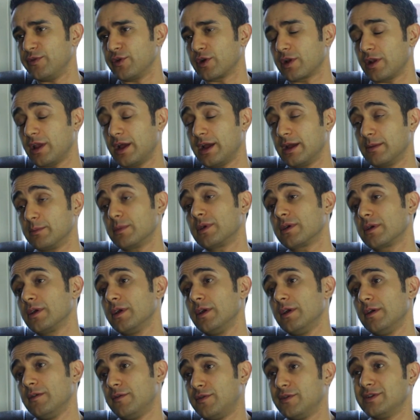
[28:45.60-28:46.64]
your client, but
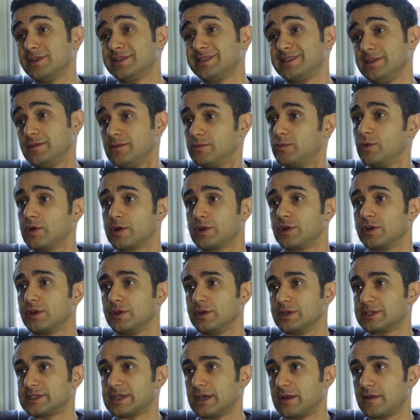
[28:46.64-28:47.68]
firstly working on
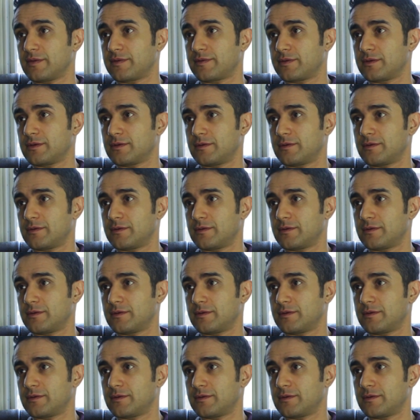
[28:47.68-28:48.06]
yourself.